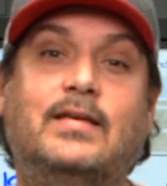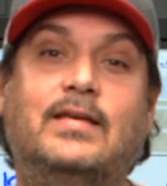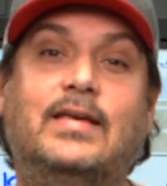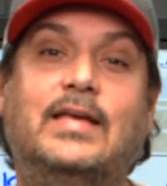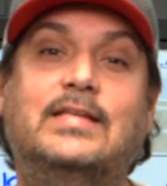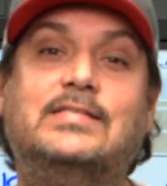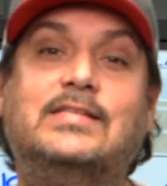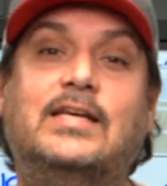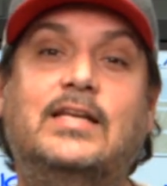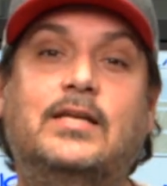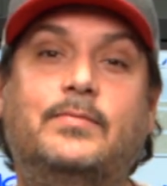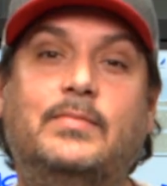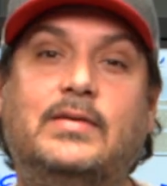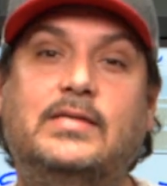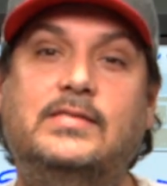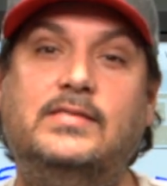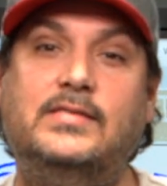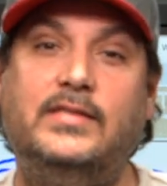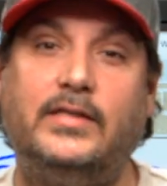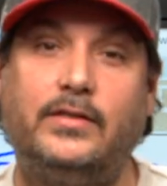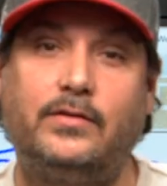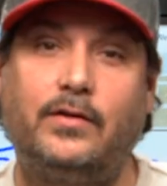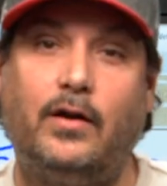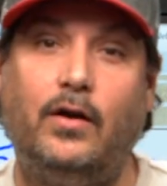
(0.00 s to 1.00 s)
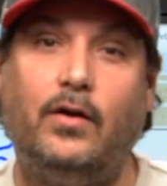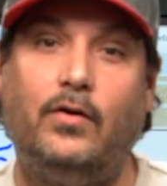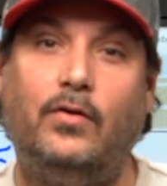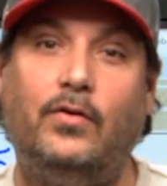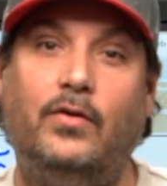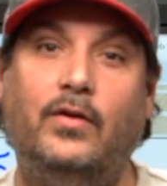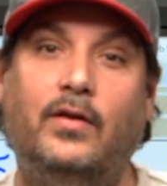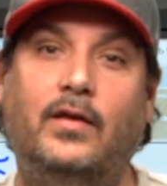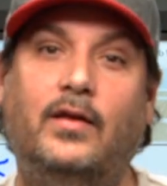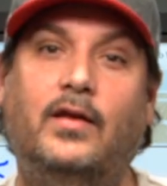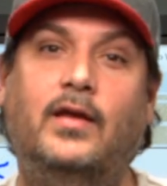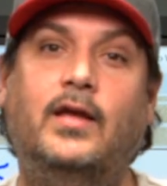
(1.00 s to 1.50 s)
It's going to be zero.
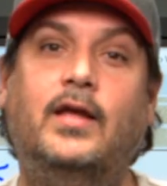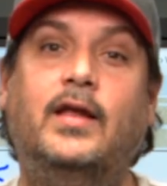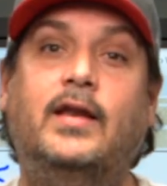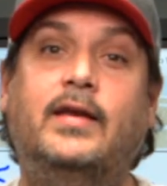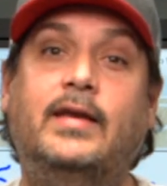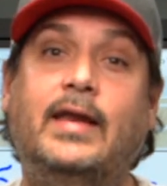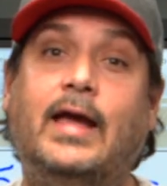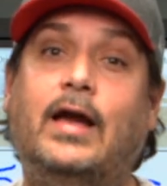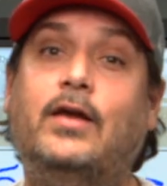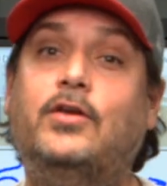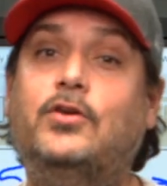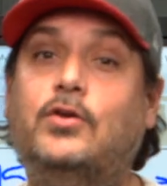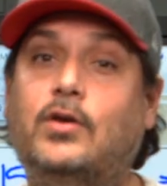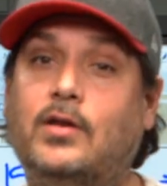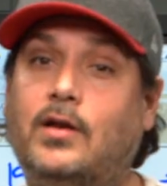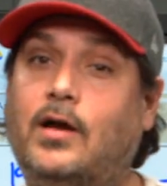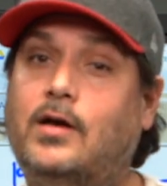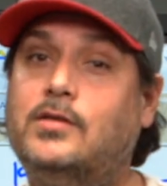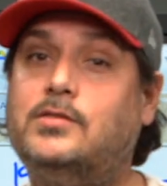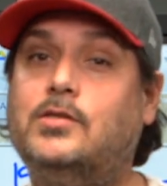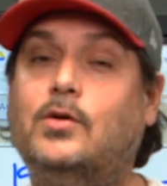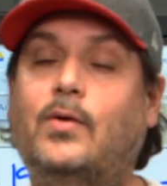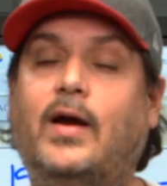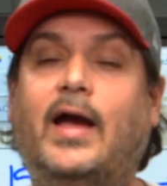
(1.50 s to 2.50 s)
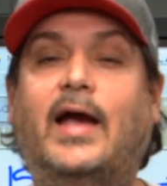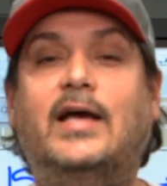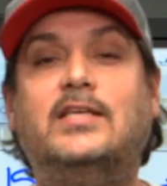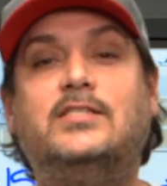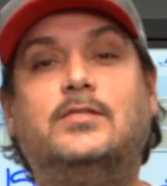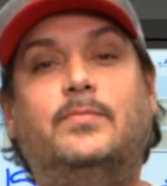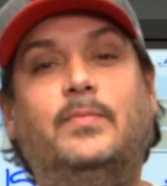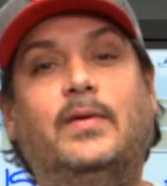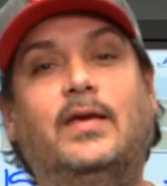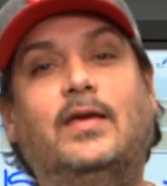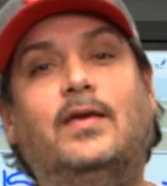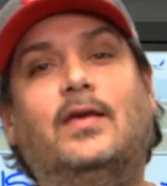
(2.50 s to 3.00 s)
Now you can also
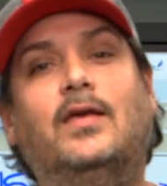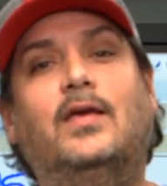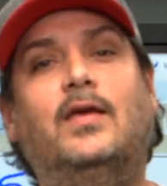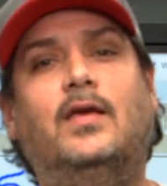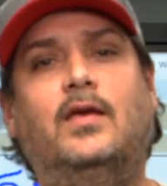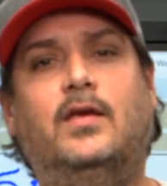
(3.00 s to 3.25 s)
ask me,